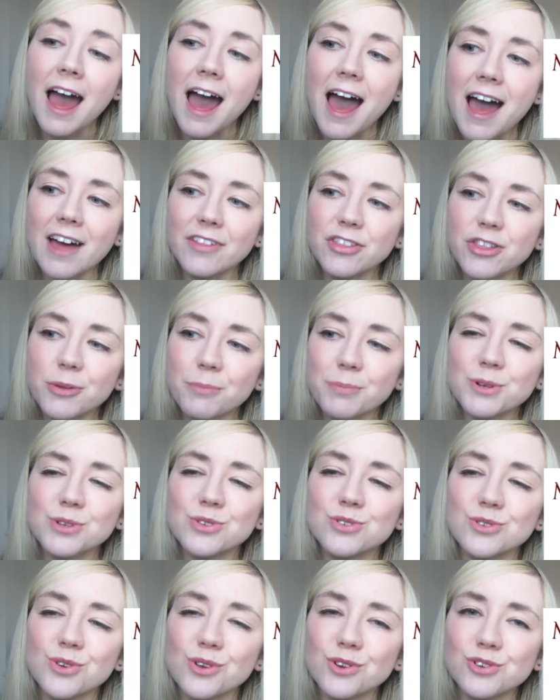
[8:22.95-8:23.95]
and the
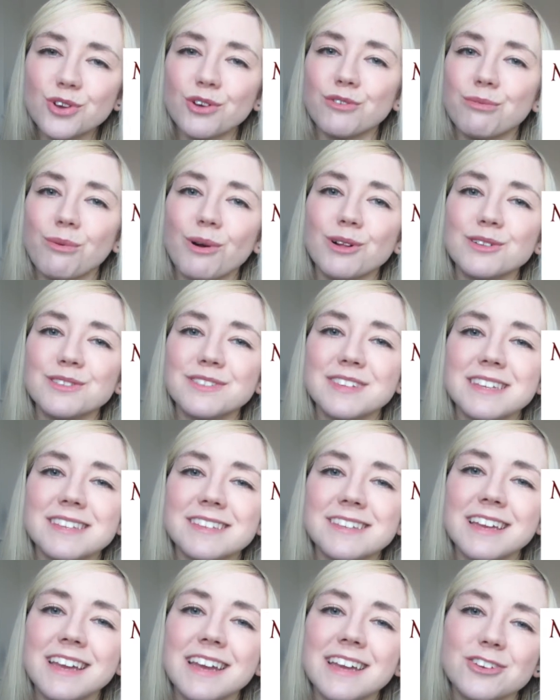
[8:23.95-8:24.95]
pursuit of Walt
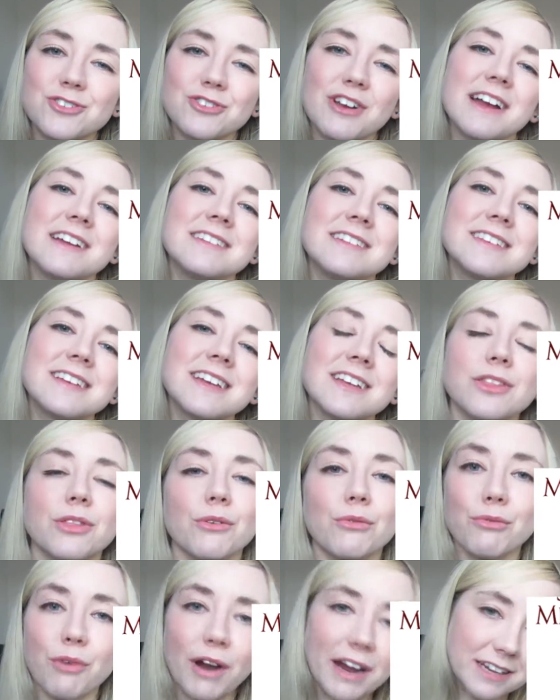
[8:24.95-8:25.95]
Disney in trying to get
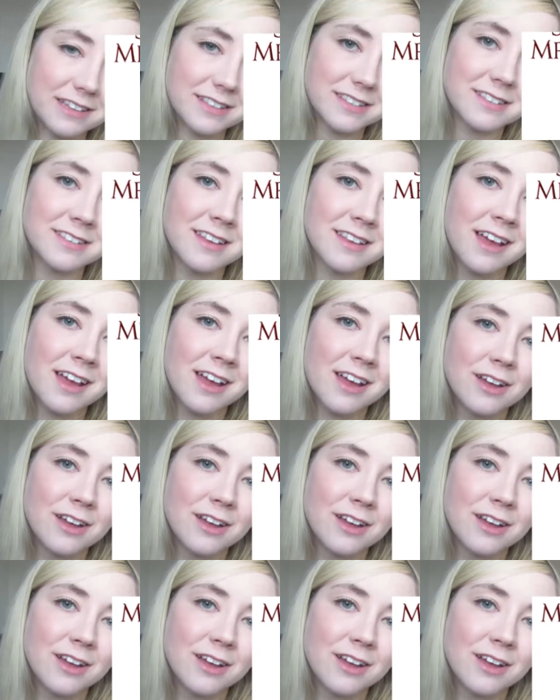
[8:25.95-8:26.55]
the rights